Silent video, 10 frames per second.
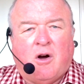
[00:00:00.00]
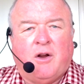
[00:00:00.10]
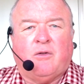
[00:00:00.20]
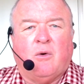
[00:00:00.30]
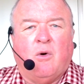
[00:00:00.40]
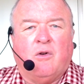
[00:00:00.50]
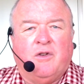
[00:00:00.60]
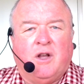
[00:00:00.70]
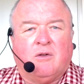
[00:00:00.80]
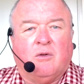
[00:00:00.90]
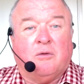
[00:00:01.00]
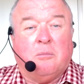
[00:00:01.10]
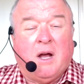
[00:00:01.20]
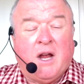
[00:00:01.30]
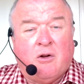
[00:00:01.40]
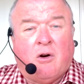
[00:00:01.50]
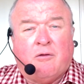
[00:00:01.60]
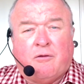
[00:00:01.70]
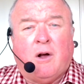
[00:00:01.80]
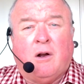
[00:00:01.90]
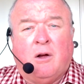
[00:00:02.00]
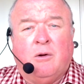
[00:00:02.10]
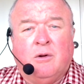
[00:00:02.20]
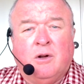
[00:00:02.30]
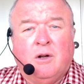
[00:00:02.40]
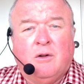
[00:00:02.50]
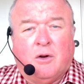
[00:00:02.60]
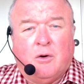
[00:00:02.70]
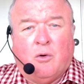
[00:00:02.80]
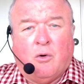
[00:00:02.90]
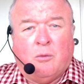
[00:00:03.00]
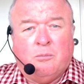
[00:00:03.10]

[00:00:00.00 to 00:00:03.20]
torque vehicles may not follow the norm.